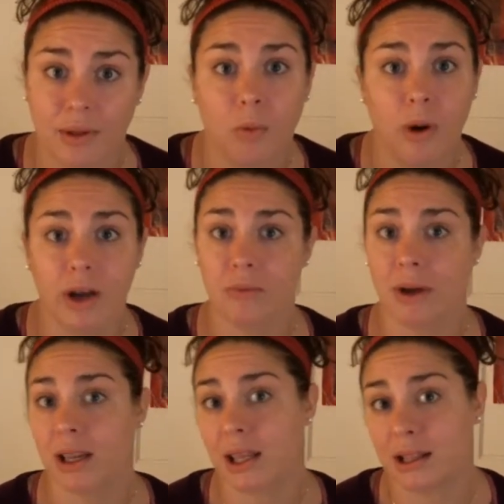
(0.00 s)
One, you
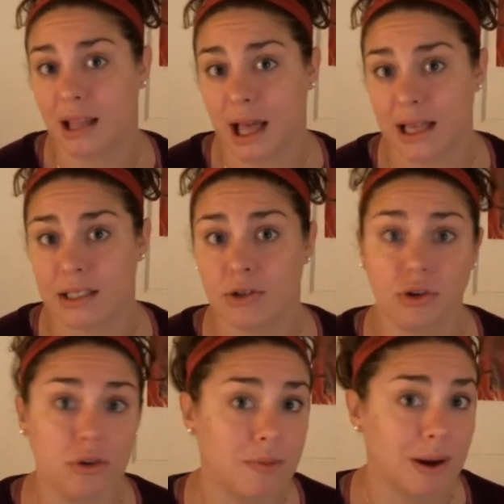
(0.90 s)
might eat less. Two,
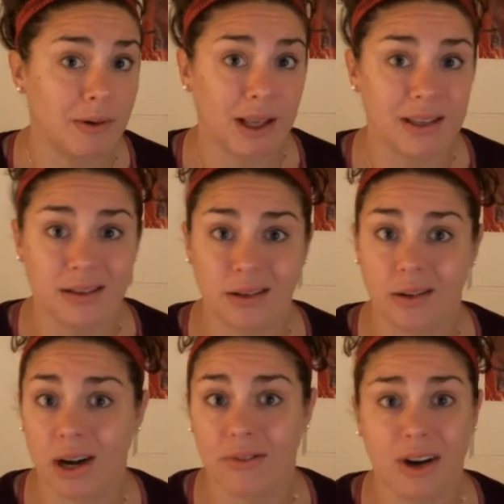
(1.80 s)
you might realize you're
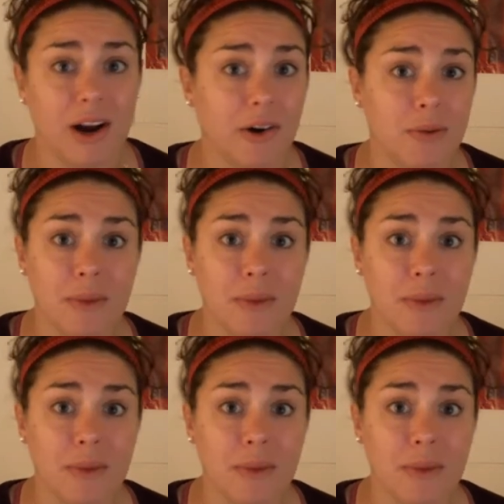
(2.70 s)
not even hungry,